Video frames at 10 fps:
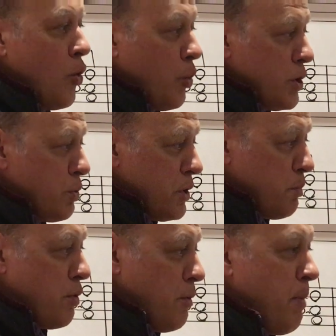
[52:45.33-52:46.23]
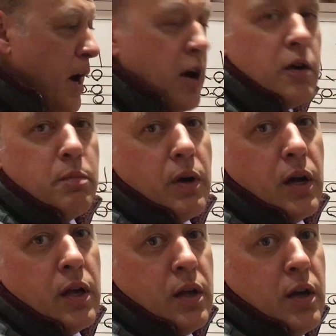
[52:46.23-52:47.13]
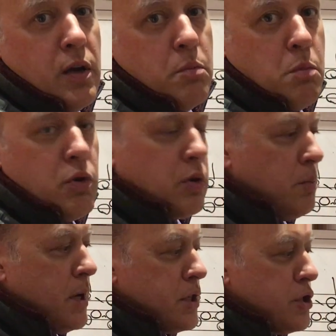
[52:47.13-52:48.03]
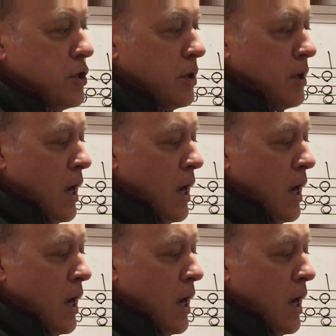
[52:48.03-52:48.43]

which was prepared by modal mixture.